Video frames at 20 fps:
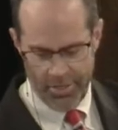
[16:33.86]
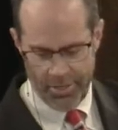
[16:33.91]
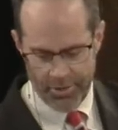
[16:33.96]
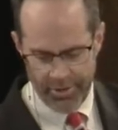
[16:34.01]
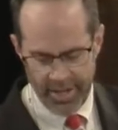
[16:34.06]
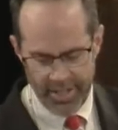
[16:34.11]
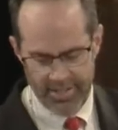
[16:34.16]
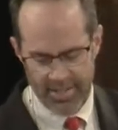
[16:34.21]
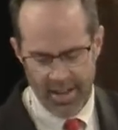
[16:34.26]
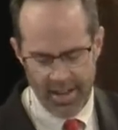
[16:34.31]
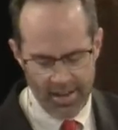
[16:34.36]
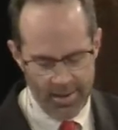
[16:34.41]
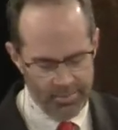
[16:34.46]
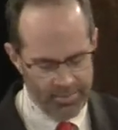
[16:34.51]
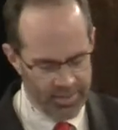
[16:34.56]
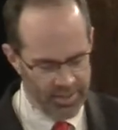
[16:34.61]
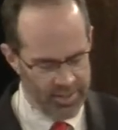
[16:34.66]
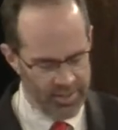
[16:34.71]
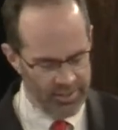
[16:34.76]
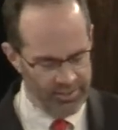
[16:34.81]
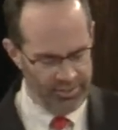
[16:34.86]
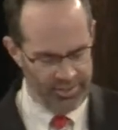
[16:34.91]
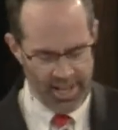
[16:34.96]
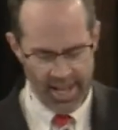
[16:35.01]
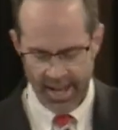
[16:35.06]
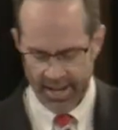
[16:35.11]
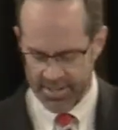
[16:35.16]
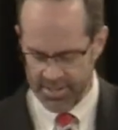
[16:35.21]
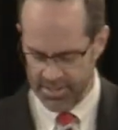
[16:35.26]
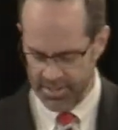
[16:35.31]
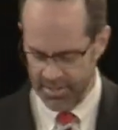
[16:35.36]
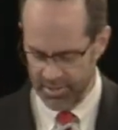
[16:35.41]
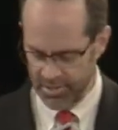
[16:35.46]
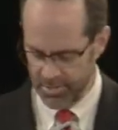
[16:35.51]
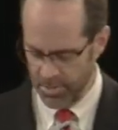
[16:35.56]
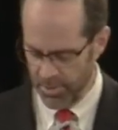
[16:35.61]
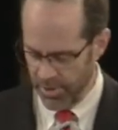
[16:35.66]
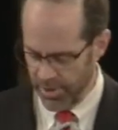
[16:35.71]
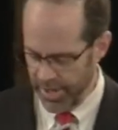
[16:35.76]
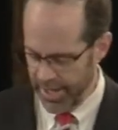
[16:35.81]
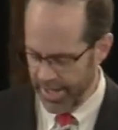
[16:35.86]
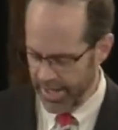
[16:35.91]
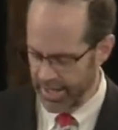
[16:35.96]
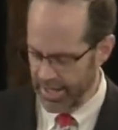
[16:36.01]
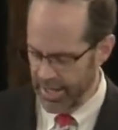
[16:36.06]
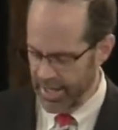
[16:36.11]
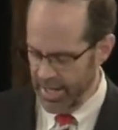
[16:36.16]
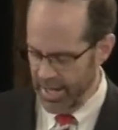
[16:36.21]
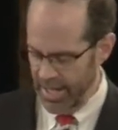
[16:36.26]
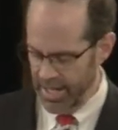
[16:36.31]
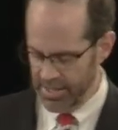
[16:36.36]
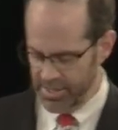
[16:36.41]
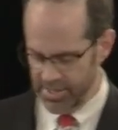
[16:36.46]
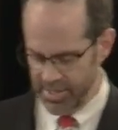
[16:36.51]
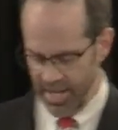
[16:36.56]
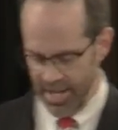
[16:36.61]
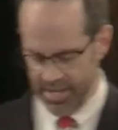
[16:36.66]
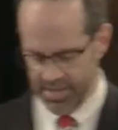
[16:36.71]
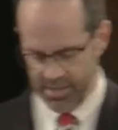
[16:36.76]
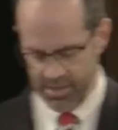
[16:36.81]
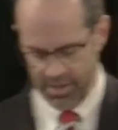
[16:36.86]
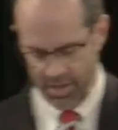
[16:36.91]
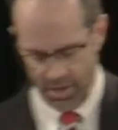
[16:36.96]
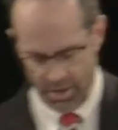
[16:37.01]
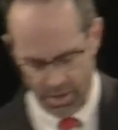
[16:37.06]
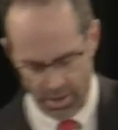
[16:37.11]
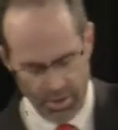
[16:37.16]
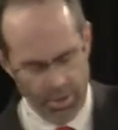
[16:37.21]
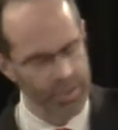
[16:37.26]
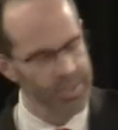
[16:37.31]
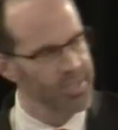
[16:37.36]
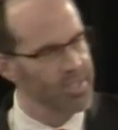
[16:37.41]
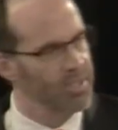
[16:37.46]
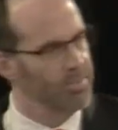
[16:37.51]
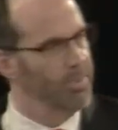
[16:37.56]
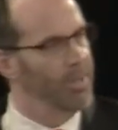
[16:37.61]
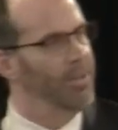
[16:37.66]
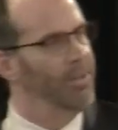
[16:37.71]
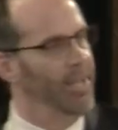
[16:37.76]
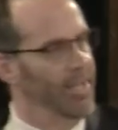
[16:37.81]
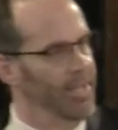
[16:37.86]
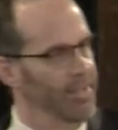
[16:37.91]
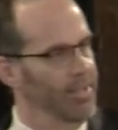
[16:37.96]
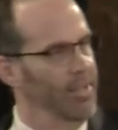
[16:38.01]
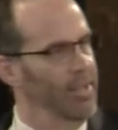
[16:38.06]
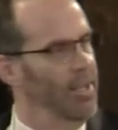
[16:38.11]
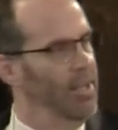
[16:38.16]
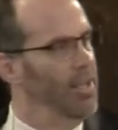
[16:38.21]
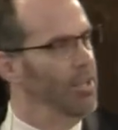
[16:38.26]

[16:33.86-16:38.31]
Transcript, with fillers: Three times in this text this morning, he says, the Holy Spirit.